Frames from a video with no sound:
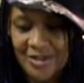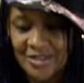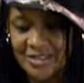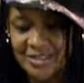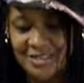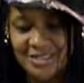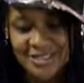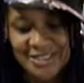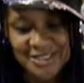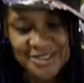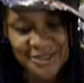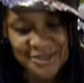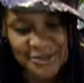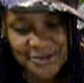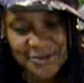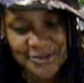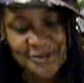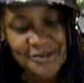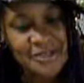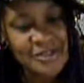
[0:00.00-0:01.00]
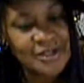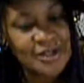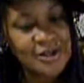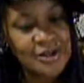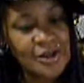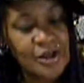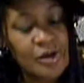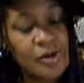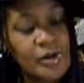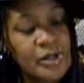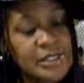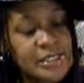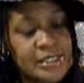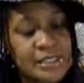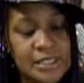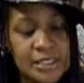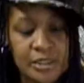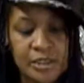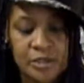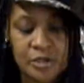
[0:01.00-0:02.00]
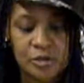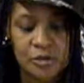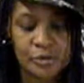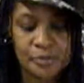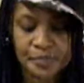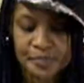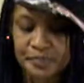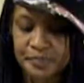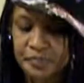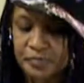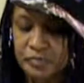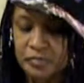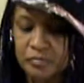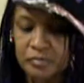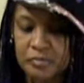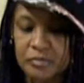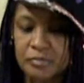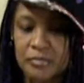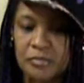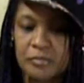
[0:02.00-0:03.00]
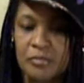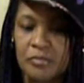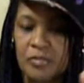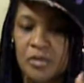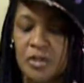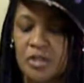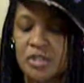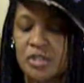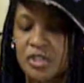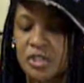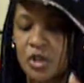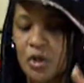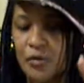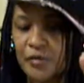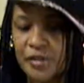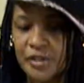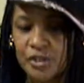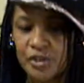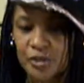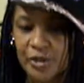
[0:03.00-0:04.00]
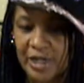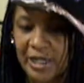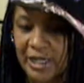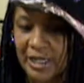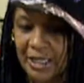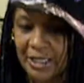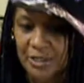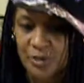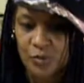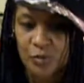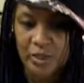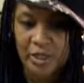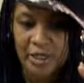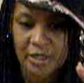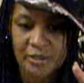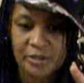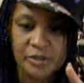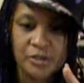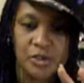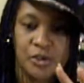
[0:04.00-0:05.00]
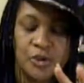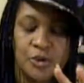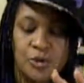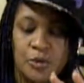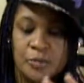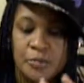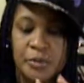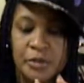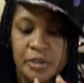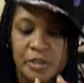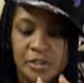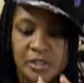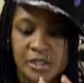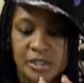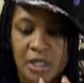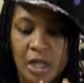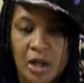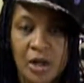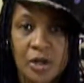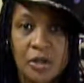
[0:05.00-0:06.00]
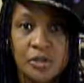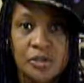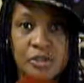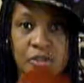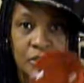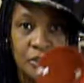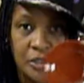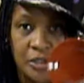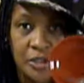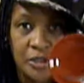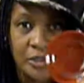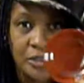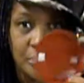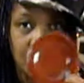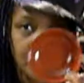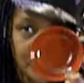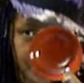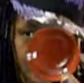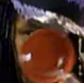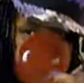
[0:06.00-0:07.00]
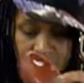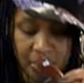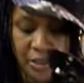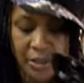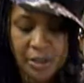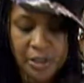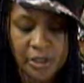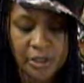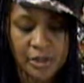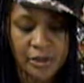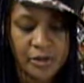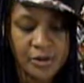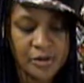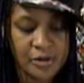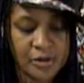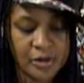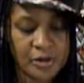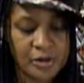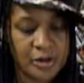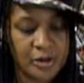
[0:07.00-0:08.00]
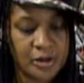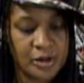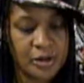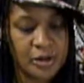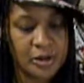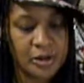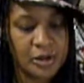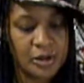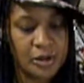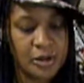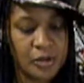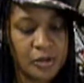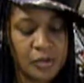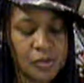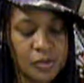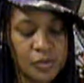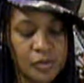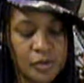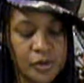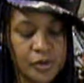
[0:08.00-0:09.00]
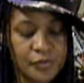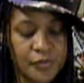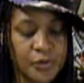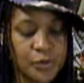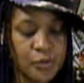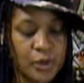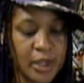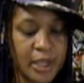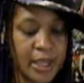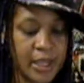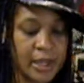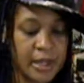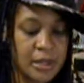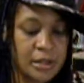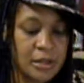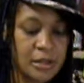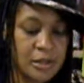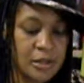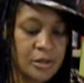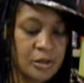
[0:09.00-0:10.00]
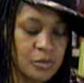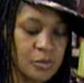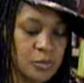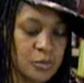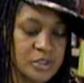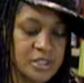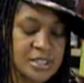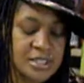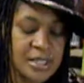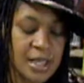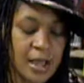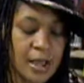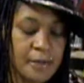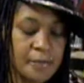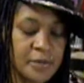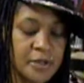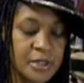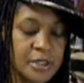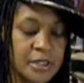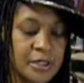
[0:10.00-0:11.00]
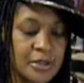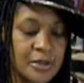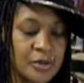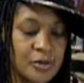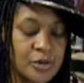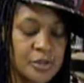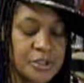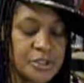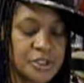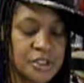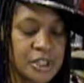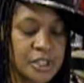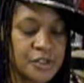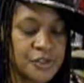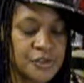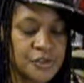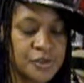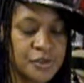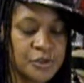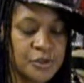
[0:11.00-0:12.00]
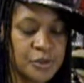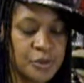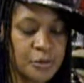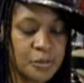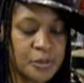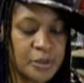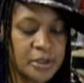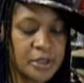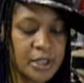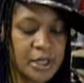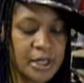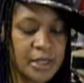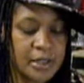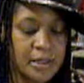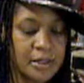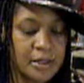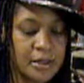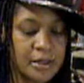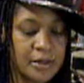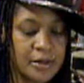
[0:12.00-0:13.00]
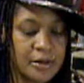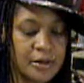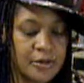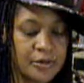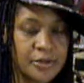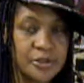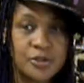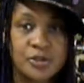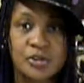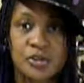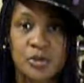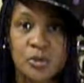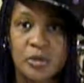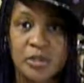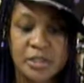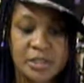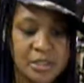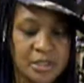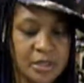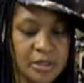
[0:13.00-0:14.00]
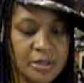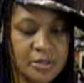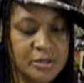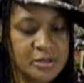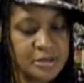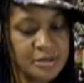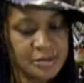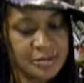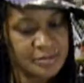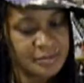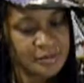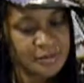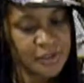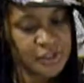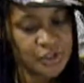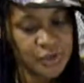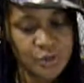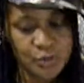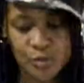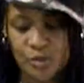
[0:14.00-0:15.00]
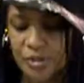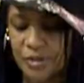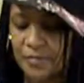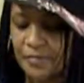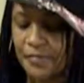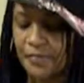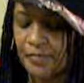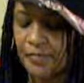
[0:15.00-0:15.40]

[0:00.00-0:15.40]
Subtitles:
This is cute. Oh, and it's a little serving tray as well. So you can put a sauce in there. Or if you had wasabi or ginger, you could put that in there. Or your soy sauce. Cute.